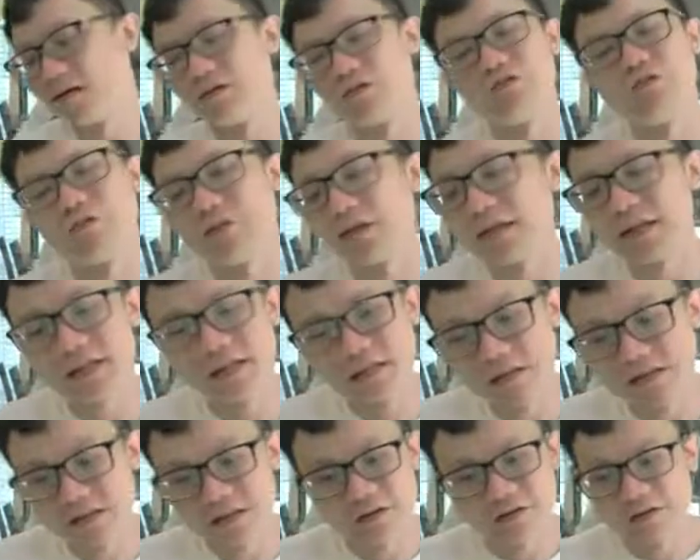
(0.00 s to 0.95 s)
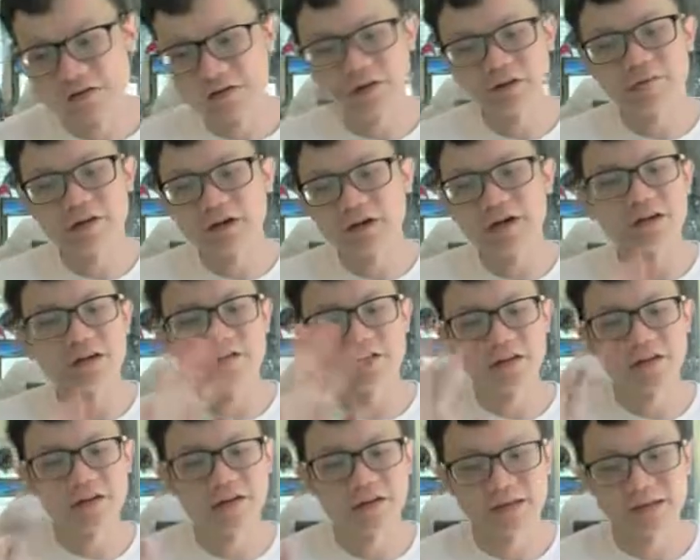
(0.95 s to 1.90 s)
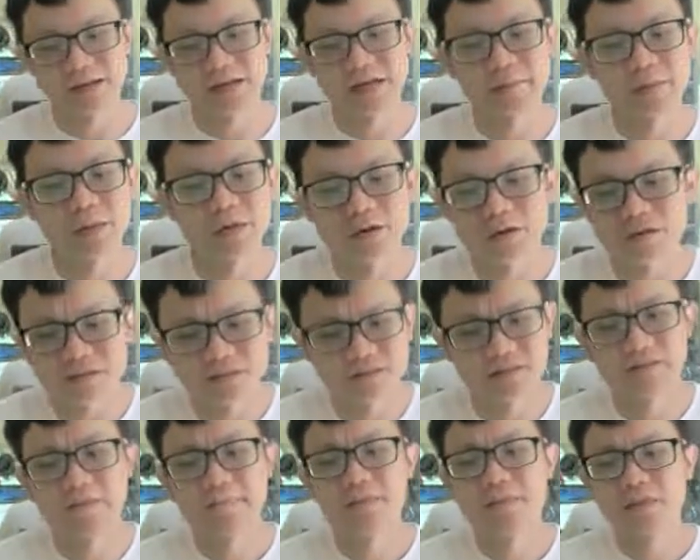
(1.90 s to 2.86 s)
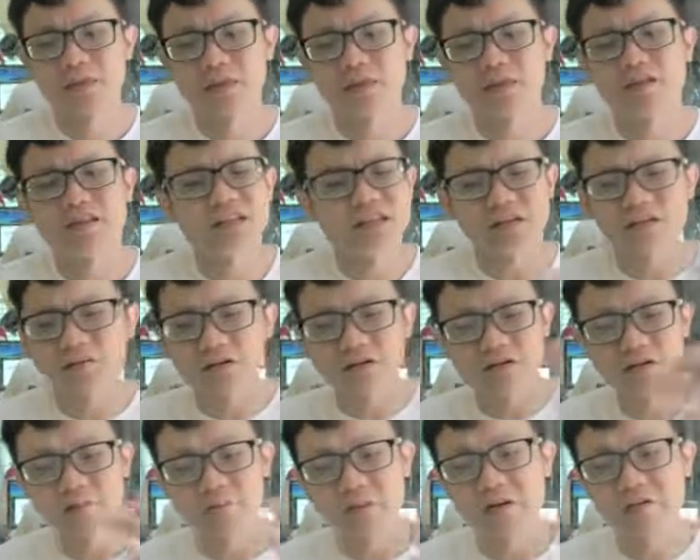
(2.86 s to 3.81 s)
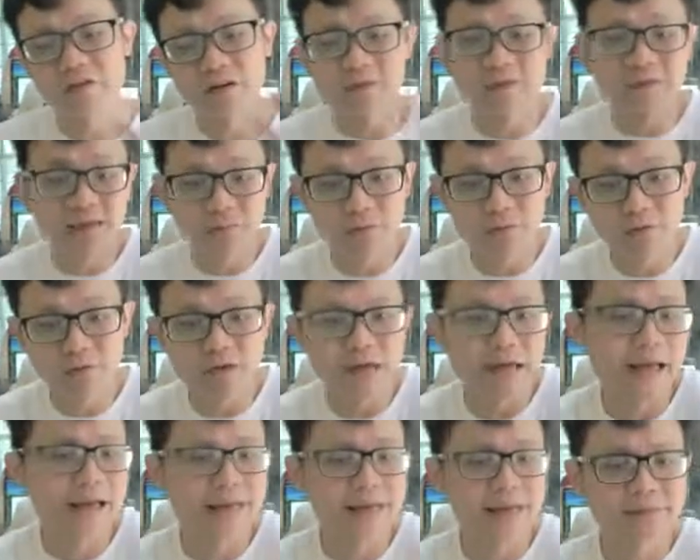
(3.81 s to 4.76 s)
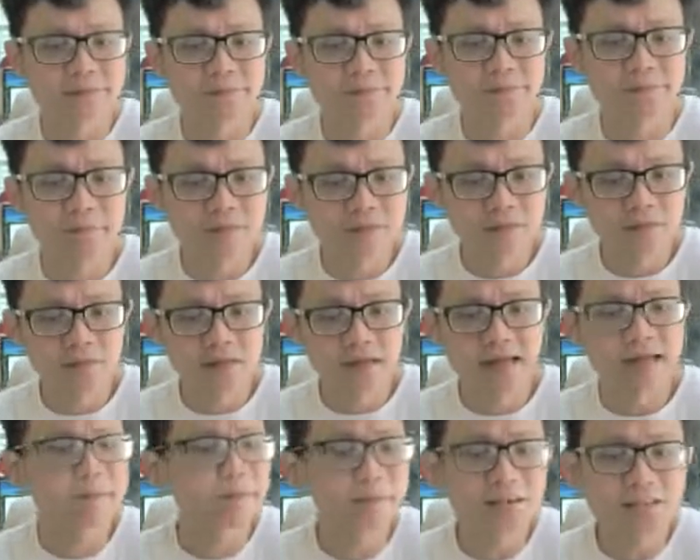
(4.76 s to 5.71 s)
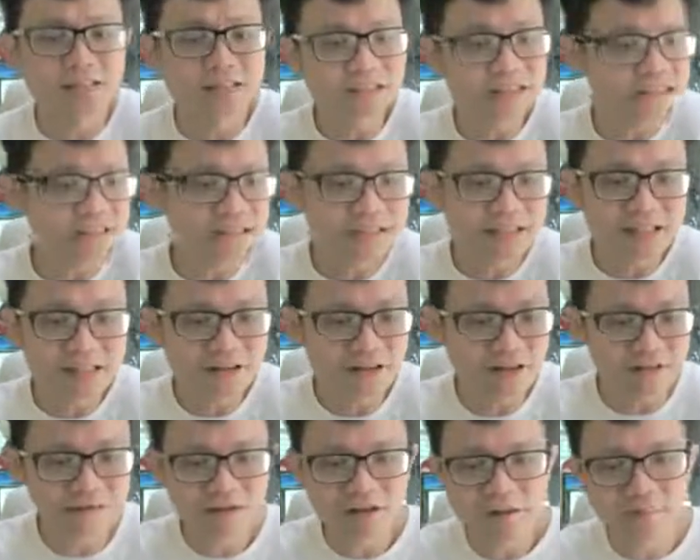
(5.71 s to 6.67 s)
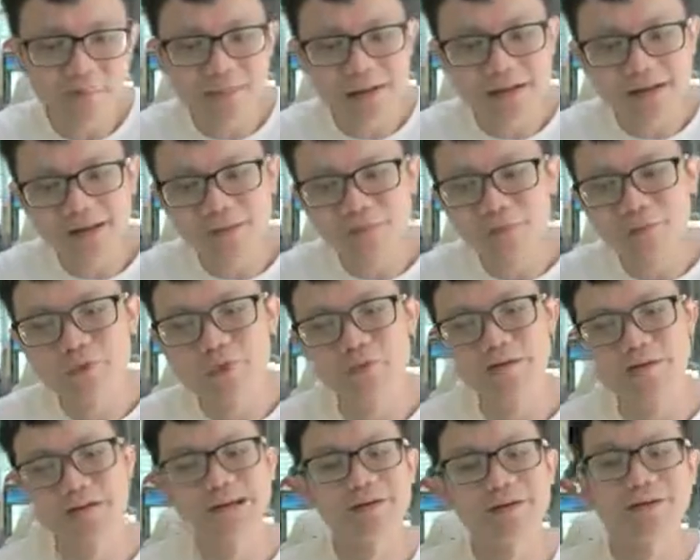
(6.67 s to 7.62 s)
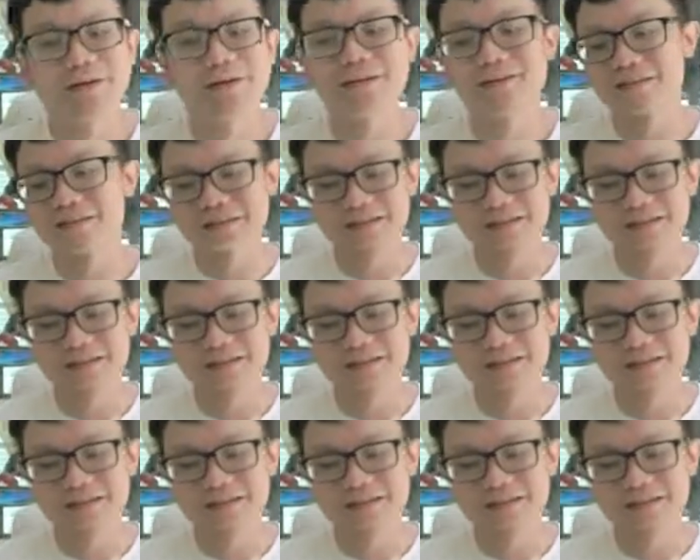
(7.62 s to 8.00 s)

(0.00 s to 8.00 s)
you really you really very good in your exam because your teacher will copy from that book and and Malaysia actually not not many book they only got